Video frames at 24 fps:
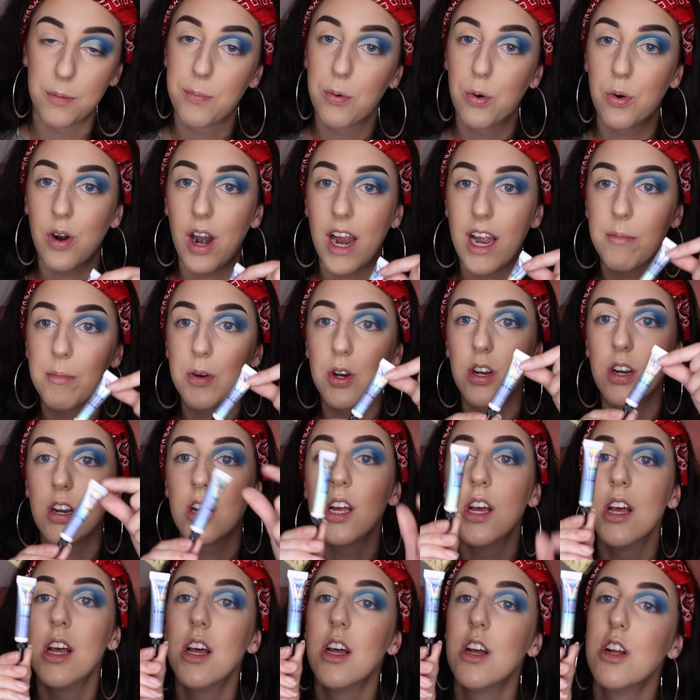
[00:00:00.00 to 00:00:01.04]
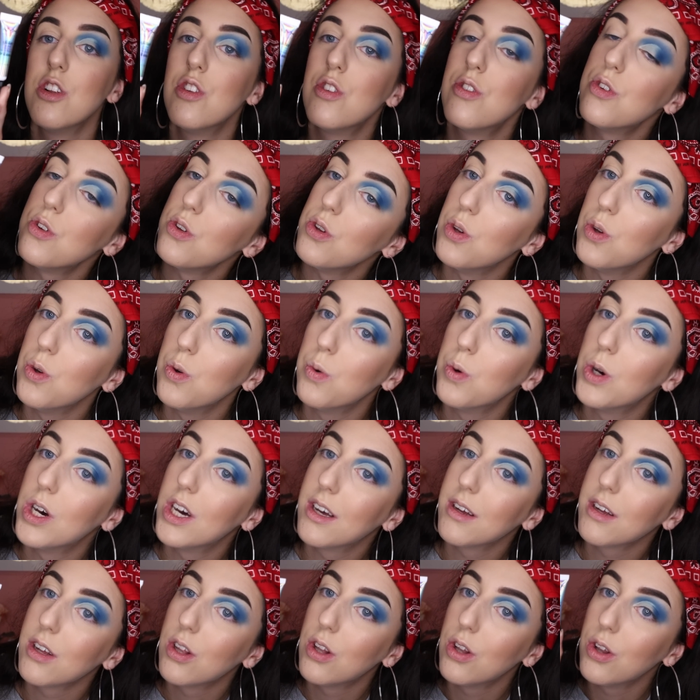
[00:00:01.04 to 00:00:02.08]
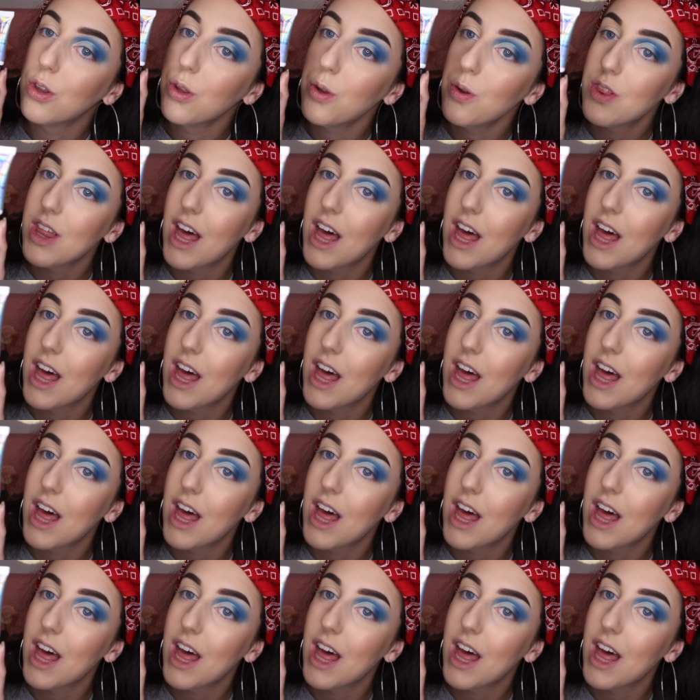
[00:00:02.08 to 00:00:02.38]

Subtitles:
primer to glue